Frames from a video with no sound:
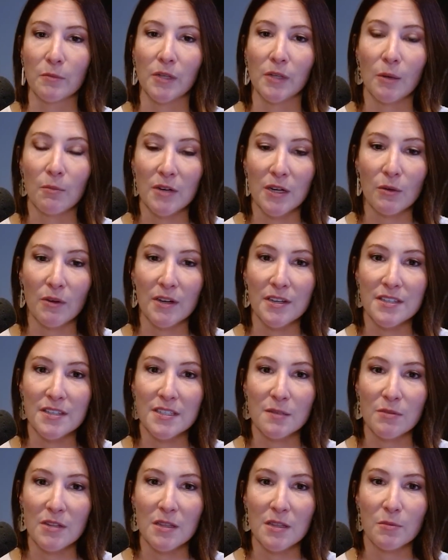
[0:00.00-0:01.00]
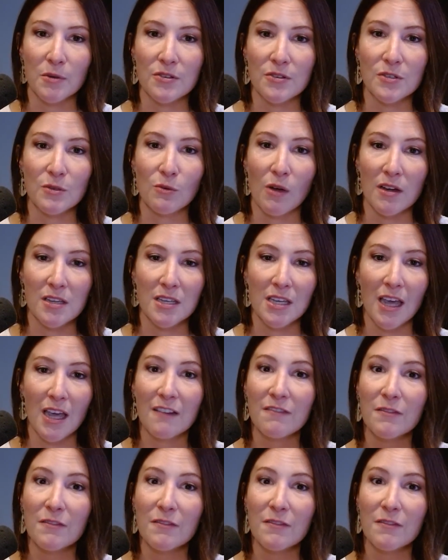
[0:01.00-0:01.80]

Nobody wants to be the person walking out